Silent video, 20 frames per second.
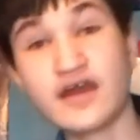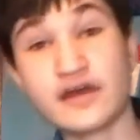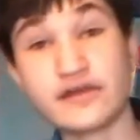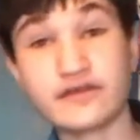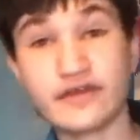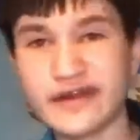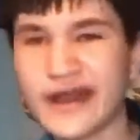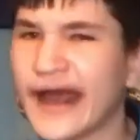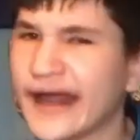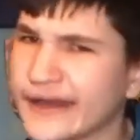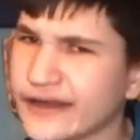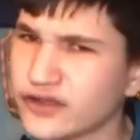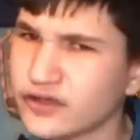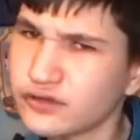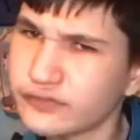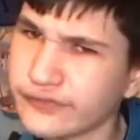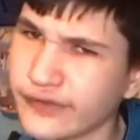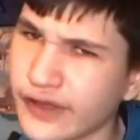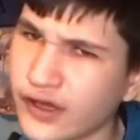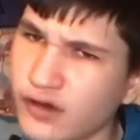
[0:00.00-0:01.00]
They're not
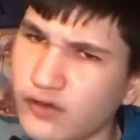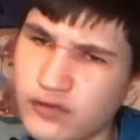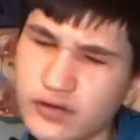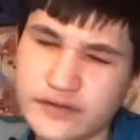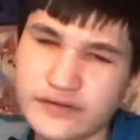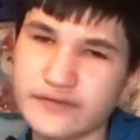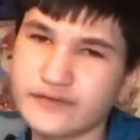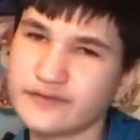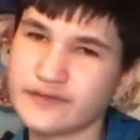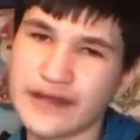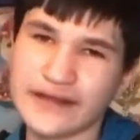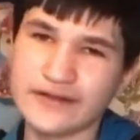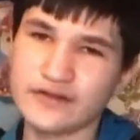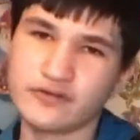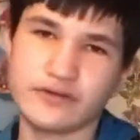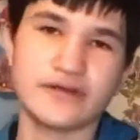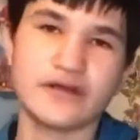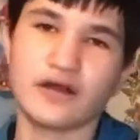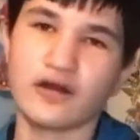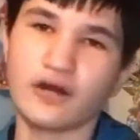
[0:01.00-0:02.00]
new, though. They're not
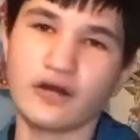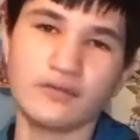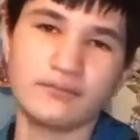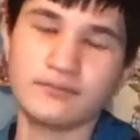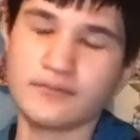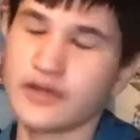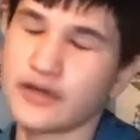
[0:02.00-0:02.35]
new at all.